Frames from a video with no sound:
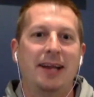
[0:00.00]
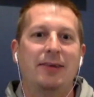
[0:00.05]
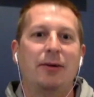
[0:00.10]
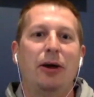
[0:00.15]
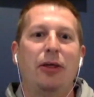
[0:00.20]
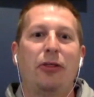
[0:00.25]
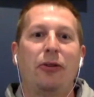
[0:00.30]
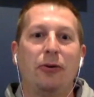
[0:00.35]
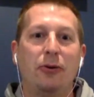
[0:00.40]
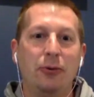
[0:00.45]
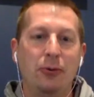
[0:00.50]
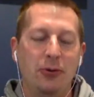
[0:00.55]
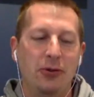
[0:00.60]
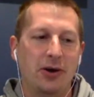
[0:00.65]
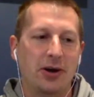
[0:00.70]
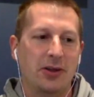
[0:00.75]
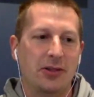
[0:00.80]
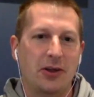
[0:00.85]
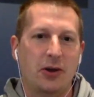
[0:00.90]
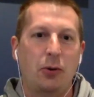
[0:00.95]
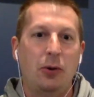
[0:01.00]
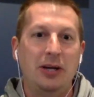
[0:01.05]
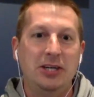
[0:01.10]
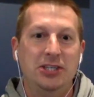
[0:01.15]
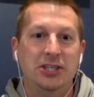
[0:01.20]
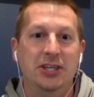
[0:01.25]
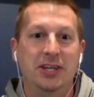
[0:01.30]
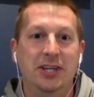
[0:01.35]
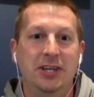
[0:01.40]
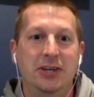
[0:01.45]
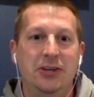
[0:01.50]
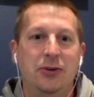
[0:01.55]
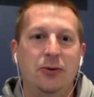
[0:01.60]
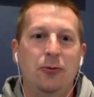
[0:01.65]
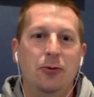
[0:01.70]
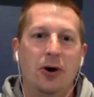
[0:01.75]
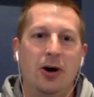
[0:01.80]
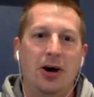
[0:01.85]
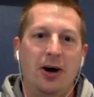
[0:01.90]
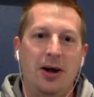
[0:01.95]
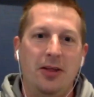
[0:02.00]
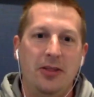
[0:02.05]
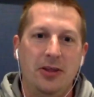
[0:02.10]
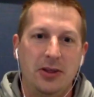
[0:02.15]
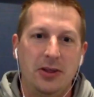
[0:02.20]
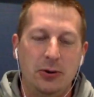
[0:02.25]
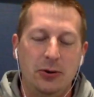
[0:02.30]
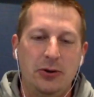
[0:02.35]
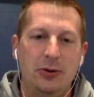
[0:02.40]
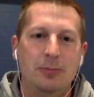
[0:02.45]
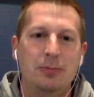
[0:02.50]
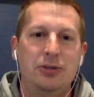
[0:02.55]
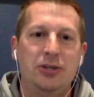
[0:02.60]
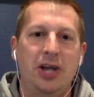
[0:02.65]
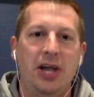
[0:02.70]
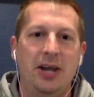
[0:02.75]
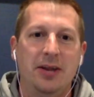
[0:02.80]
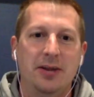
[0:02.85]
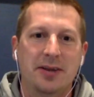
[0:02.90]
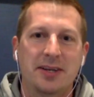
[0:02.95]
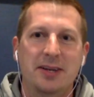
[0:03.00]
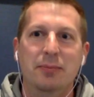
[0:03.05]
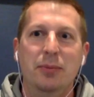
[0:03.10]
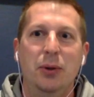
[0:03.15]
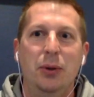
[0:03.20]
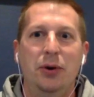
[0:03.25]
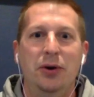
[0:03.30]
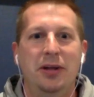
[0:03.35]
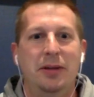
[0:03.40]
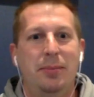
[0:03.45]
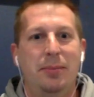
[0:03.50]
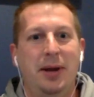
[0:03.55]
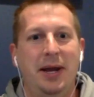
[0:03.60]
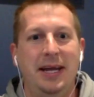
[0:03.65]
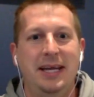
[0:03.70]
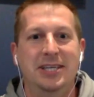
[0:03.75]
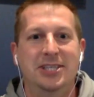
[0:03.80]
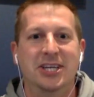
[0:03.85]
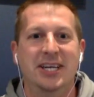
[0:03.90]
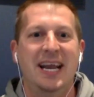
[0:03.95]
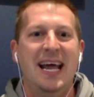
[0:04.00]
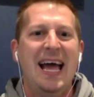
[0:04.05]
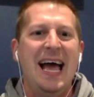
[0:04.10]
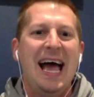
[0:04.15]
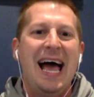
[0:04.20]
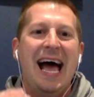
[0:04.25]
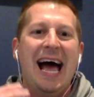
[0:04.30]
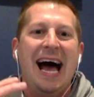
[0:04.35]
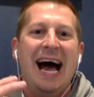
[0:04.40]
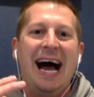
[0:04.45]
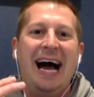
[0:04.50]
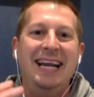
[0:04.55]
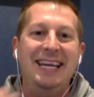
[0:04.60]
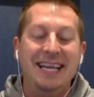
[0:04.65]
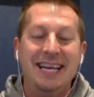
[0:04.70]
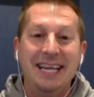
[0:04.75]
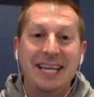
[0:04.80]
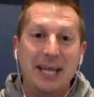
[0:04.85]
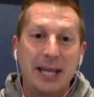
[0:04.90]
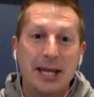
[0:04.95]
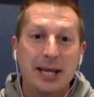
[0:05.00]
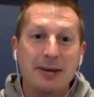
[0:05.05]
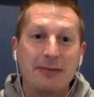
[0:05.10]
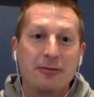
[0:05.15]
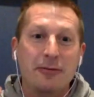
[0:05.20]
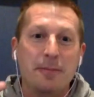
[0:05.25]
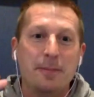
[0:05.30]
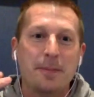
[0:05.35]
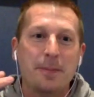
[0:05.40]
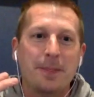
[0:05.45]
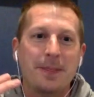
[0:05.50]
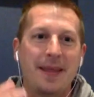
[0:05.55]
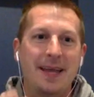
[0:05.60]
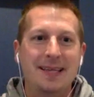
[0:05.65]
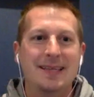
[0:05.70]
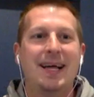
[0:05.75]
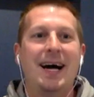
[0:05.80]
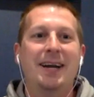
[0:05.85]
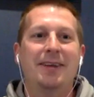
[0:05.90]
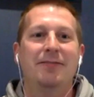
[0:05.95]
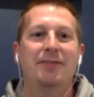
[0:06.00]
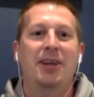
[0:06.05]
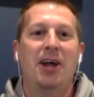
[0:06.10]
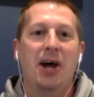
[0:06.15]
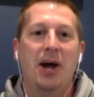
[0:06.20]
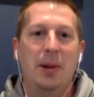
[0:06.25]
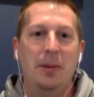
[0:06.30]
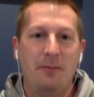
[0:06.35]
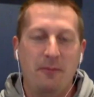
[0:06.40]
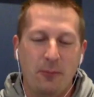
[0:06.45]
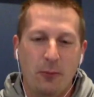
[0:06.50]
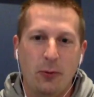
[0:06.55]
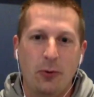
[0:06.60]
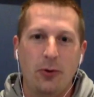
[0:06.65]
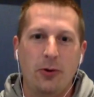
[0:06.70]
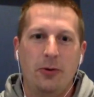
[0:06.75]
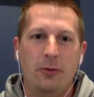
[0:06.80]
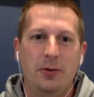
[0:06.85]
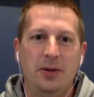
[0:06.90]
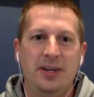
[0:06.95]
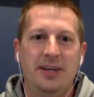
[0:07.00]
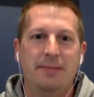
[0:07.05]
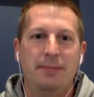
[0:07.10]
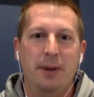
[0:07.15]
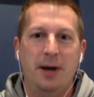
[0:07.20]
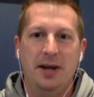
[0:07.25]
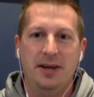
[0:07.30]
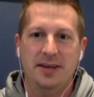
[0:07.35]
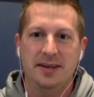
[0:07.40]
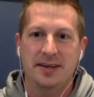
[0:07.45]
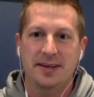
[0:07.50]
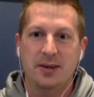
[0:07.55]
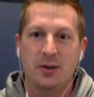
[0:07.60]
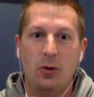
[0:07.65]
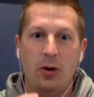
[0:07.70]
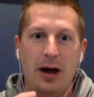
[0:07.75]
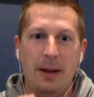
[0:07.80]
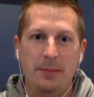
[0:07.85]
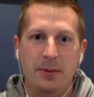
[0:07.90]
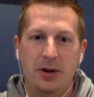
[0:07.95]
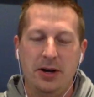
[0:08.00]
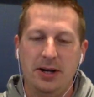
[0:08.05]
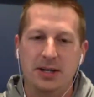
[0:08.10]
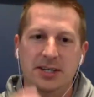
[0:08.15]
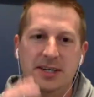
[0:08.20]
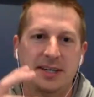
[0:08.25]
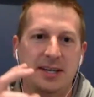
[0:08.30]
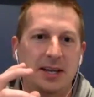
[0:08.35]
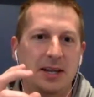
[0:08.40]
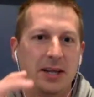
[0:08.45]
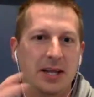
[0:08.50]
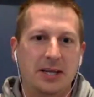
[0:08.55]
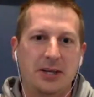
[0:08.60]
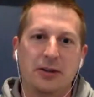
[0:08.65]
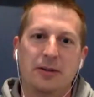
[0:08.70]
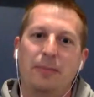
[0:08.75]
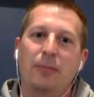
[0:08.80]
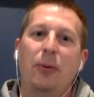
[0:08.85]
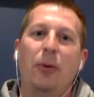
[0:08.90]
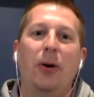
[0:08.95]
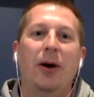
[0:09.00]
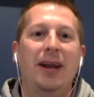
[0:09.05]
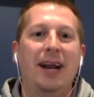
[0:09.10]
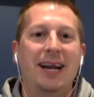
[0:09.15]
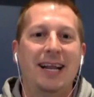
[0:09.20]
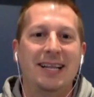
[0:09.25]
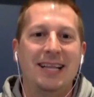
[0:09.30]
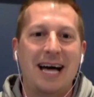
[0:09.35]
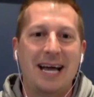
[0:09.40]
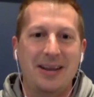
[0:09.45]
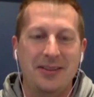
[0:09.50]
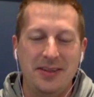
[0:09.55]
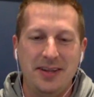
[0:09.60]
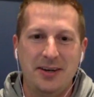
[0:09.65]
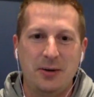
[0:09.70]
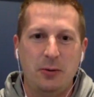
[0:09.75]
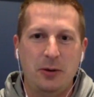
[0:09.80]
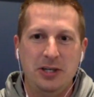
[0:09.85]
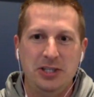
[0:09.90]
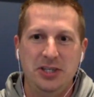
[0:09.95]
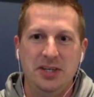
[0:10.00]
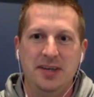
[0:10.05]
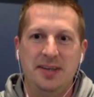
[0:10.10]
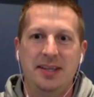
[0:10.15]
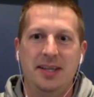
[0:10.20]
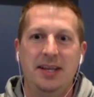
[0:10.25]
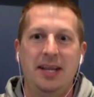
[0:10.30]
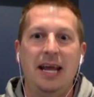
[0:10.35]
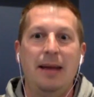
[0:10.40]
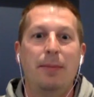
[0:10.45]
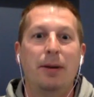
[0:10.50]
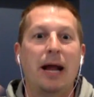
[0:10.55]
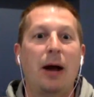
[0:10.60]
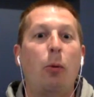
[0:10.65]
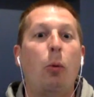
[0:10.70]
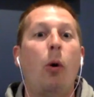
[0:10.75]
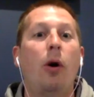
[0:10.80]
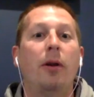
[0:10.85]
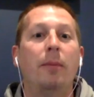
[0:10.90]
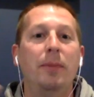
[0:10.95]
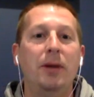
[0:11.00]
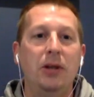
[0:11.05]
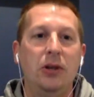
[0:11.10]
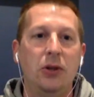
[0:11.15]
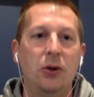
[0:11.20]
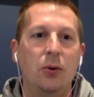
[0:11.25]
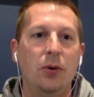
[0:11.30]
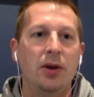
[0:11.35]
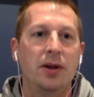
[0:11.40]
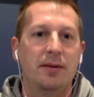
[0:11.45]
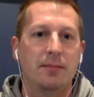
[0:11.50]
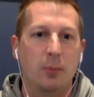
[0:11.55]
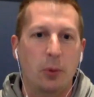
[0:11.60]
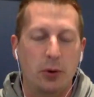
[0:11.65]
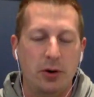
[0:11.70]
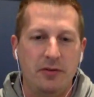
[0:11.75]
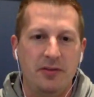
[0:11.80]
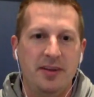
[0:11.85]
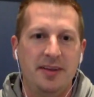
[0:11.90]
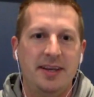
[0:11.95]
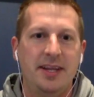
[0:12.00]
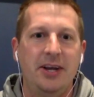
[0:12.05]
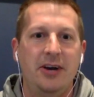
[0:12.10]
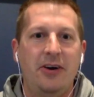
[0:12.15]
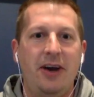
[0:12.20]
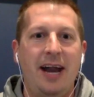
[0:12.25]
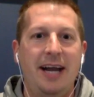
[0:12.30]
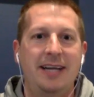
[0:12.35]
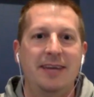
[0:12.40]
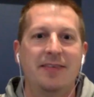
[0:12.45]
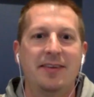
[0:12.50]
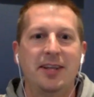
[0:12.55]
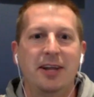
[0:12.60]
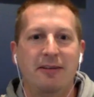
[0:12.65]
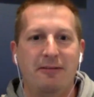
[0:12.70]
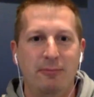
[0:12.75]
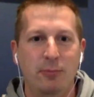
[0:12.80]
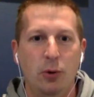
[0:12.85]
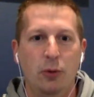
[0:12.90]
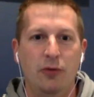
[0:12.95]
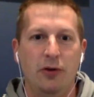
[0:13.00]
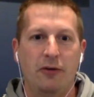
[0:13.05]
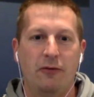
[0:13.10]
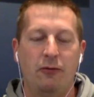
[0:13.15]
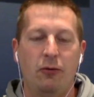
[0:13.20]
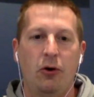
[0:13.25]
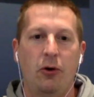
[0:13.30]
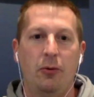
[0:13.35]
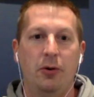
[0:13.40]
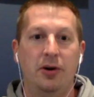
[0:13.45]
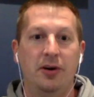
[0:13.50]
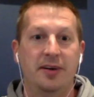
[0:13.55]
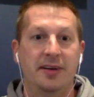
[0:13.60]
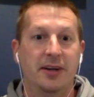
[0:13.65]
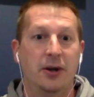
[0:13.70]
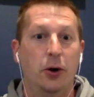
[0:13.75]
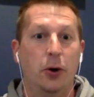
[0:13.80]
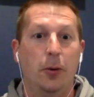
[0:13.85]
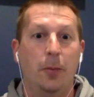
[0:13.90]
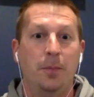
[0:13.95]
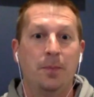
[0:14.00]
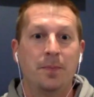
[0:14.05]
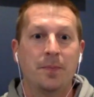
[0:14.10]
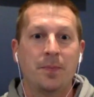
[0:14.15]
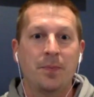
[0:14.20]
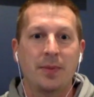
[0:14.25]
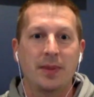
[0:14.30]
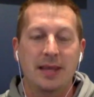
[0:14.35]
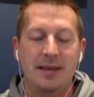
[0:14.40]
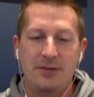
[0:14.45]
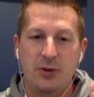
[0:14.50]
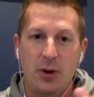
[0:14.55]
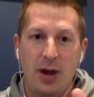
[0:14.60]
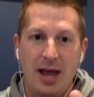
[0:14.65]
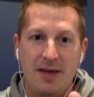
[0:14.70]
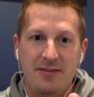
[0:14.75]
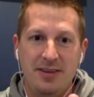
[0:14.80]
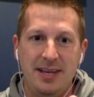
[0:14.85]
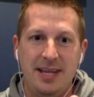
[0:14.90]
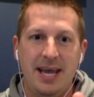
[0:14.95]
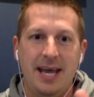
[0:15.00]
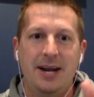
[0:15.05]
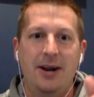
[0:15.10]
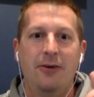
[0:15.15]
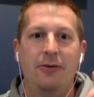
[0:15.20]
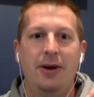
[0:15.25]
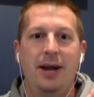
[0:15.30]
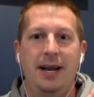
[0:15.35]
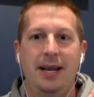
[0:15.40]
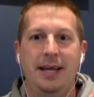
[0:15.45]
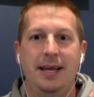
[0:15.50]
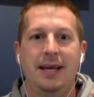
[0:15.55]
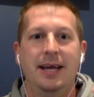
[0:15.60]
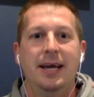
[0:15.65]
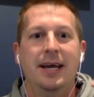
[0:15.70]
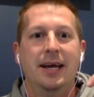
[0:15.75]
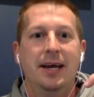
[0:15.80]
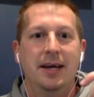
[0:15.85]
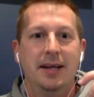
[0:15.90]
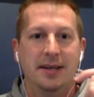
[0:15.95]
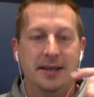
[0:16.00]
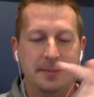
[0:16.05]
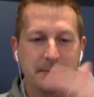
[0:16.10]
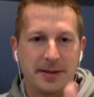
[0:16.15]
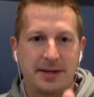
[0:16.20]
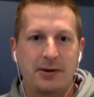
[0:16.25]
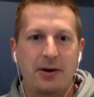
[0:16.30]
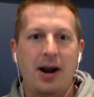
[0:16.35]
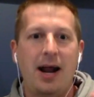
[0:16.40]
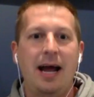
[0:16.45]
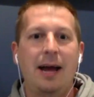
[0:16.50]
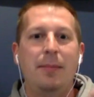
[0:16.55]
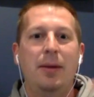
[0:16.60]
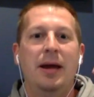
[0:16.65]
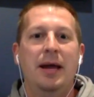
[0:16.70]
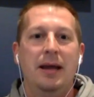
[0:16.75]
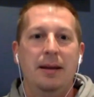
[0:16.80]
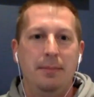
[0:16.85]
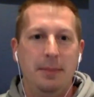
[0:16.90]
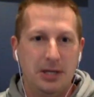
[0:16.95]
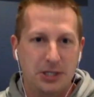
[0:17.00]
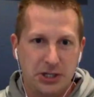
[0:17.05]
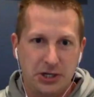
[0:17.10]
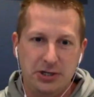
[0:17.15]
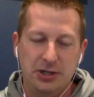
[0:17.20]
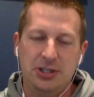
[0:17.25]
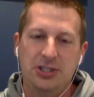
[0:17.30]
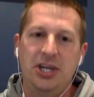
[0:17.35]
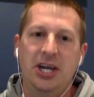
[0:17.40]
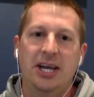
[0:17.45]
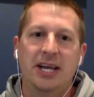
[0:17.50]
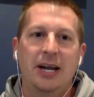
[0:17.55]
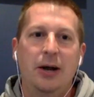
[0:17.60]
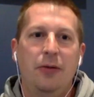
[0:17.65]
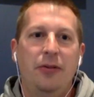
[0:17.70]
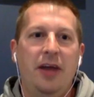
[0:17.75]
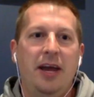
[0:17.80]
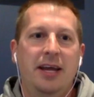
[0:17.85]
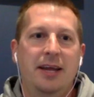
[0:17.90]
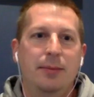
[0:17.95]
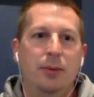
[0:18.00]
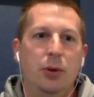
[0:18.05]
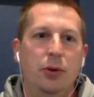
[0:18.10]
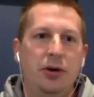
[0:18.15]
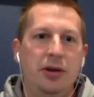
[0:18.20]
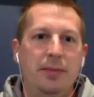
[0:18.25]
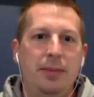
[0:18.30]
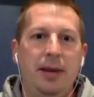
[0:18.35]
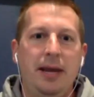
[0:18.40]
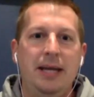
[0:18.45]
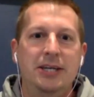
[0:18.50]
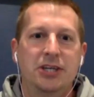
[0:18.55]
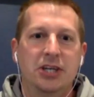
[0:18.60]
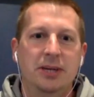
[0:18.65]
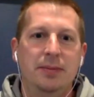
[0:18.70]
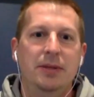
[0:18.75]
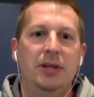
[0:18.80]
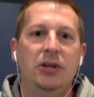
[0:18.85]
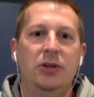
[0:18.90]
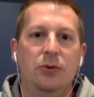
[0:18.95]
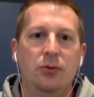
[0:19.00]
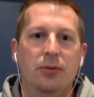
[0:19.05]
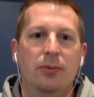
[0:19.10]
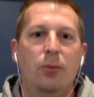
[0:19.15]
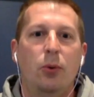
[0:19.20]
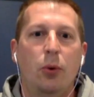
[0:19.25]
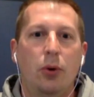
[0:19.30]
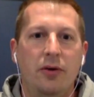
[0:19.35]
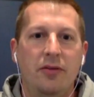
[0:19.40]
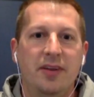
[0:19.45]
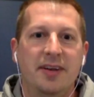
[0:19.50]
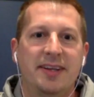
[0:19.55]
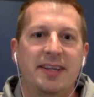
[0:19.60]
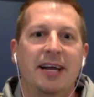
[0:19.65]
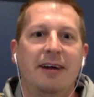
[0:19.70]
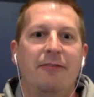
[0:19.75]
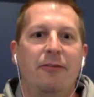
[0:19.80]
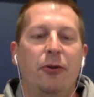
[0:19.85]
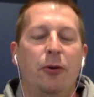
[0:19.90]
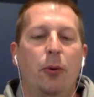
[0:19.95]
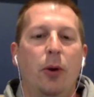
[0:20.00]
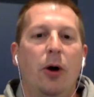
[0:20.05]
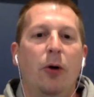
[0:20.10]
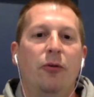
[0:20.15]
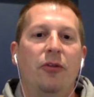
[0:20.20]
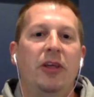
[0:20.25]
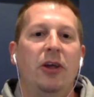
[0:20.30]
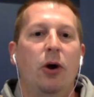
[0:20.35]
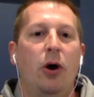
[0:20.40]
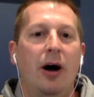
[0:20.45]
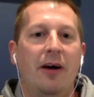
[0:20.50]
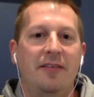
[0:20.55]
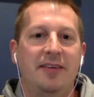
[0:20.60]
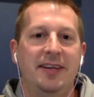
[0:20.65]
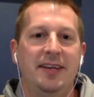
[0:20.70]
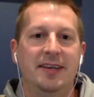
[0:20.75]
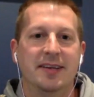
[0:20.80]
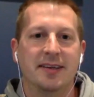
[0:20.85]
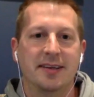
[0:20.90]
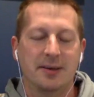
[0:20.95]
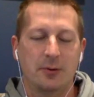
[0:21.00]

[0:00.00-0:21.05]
So I threw the, the question into uh, the YouTube channel's community page and I didn't give a lot of time for responses. So I'm going to just get to the point on a lot of these questions today, but I want to be doing more of this interactive stuff moving forward. So if you haven't yet already, subscribe Make sure you're checking out that community page. Going to be doing more of this stuff throughout the off season.